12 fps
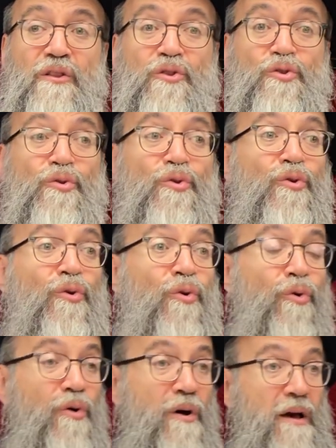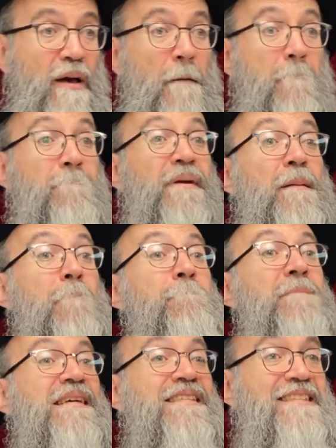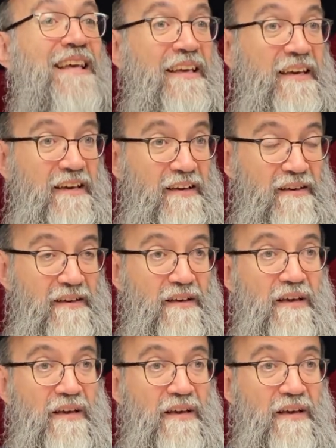to be mezake,